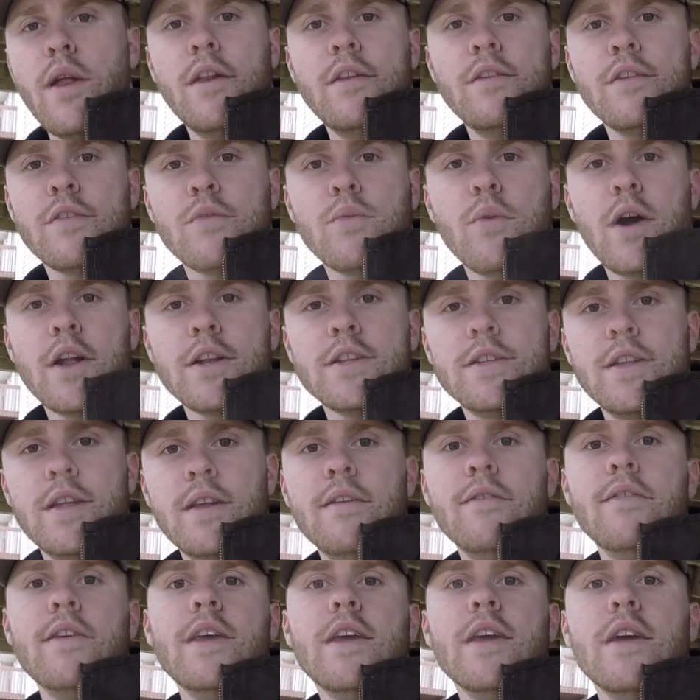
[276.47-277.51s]
and just watch
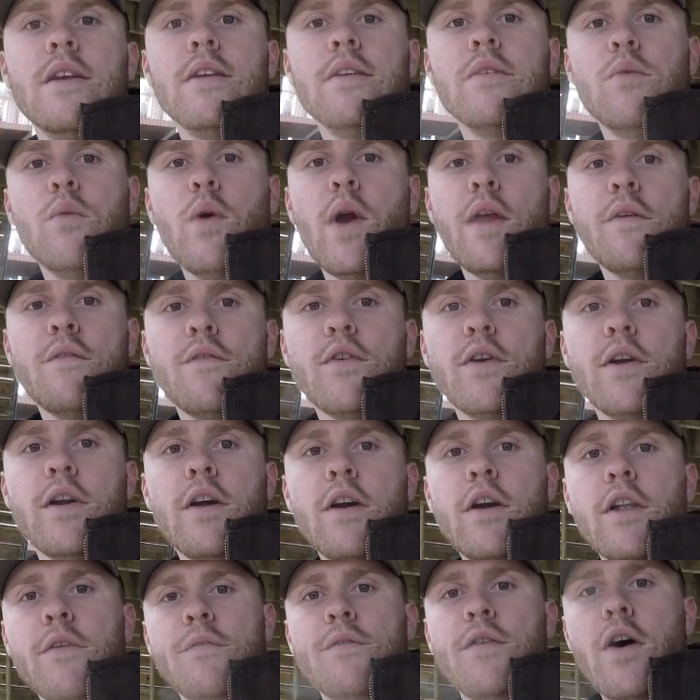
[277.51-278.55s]
TV and wait for it
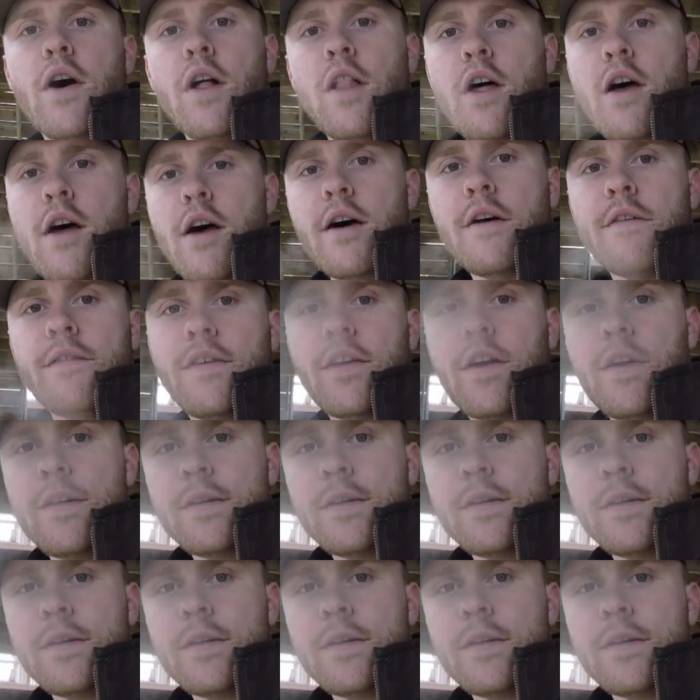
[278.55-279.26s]
all to fall off.